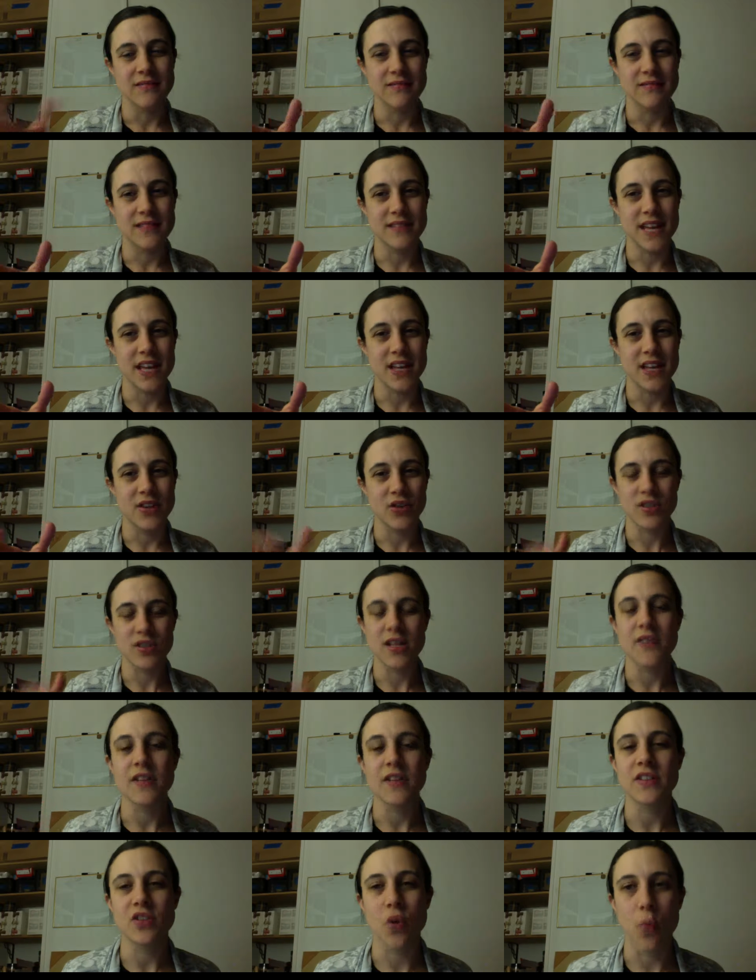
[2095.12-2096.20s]
then there's
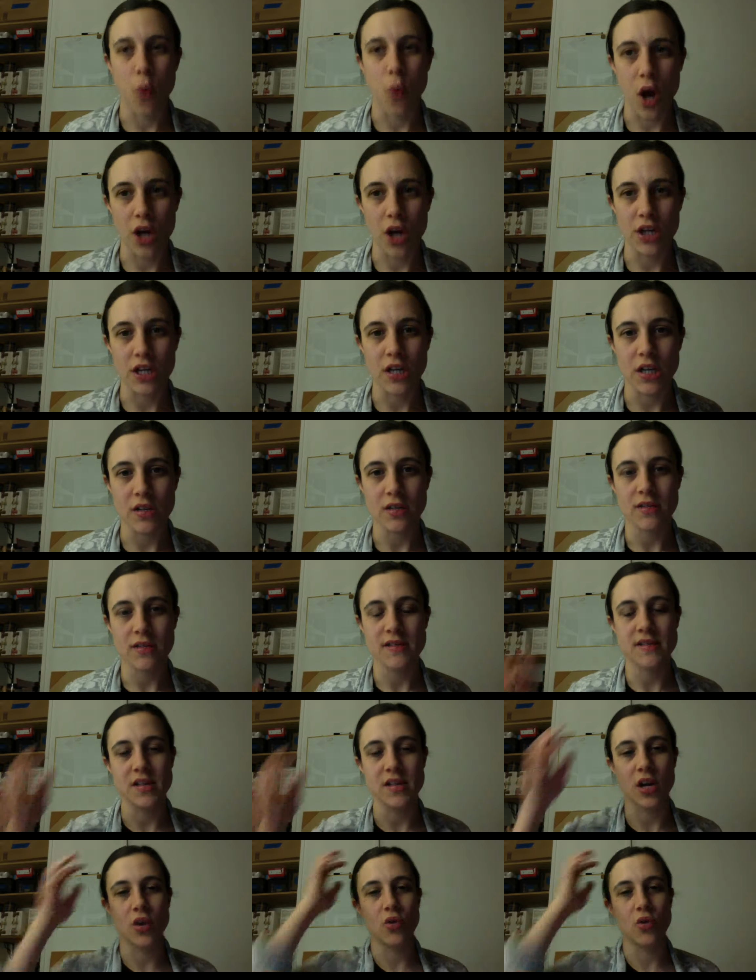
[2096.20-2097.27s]
nothing to water.
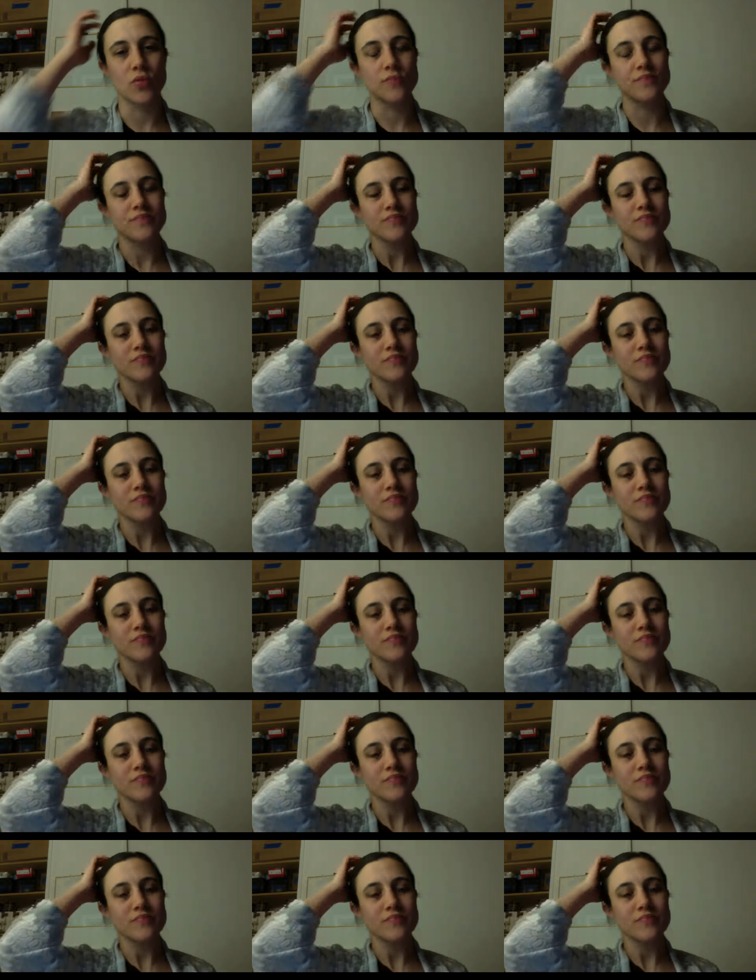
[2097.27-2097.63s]
So